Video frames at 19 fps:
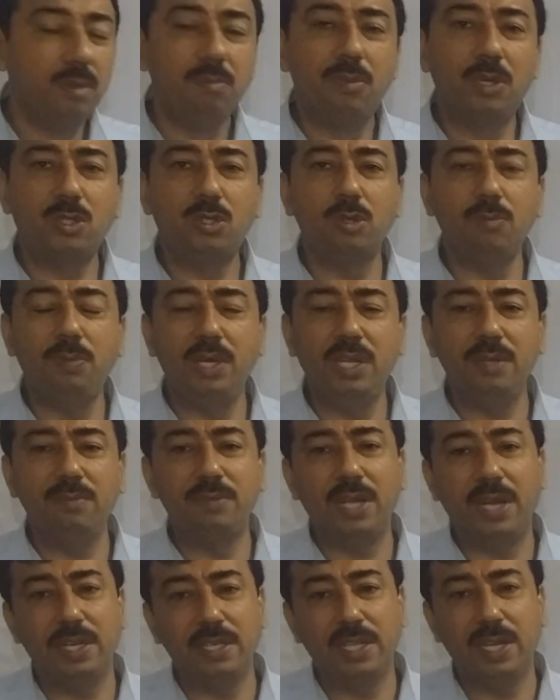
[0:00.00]
Bhutto believed
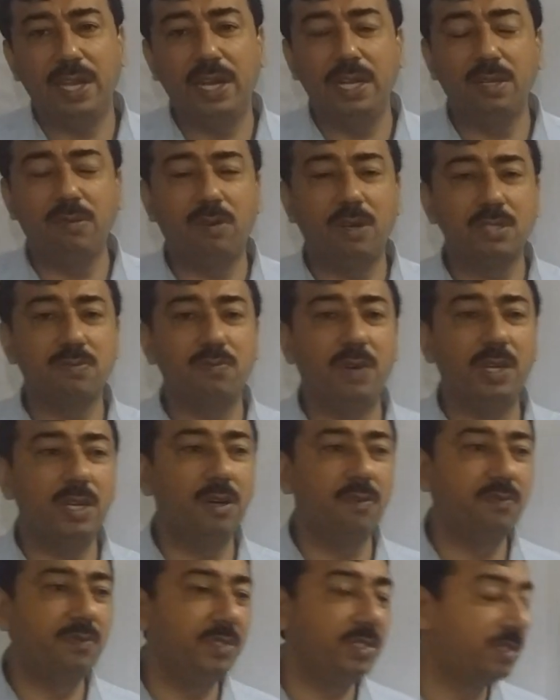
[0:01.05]
that the health was one of